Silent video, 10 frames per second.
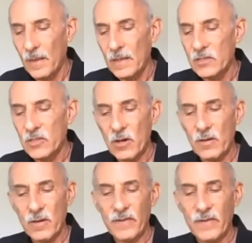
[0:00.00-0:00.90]

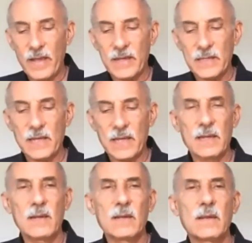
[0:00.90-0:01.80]
Jerry
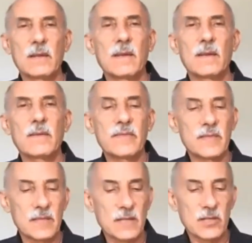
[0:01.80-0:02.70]
Flaxted, a
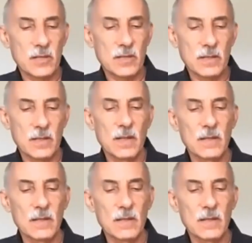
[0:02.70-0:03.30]
physician,